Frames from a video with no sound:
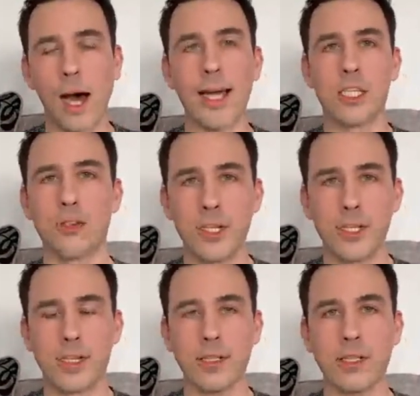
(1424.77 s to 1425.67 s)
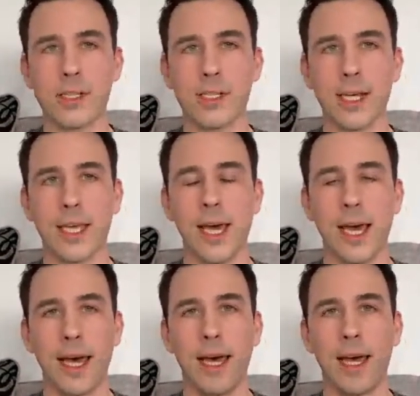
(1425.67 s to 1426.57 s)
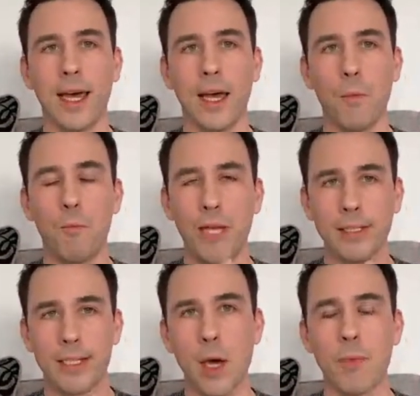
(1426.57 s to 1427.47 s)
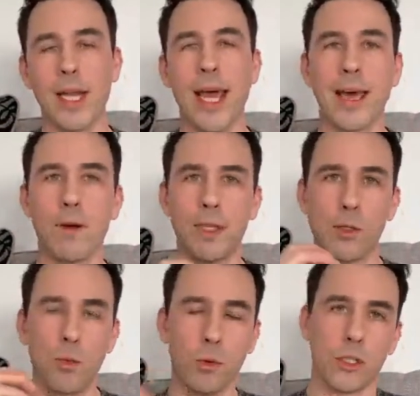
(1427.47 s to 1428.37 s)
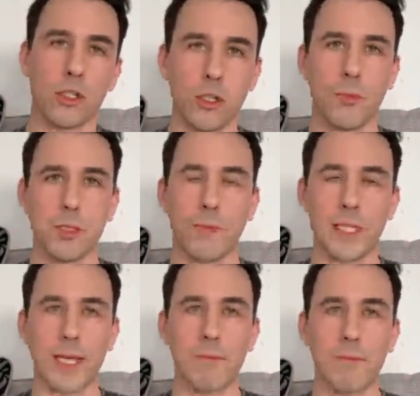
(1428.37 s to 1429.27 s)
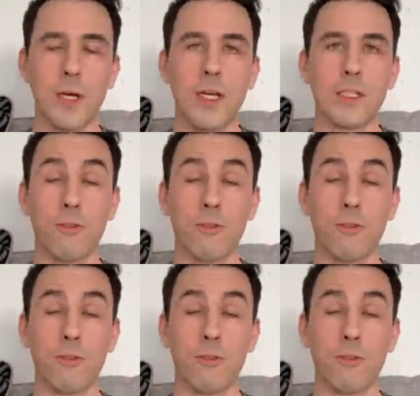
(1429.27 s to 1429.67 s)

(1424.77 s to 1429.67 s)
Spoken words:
ice crystals build up and how these water droplets build up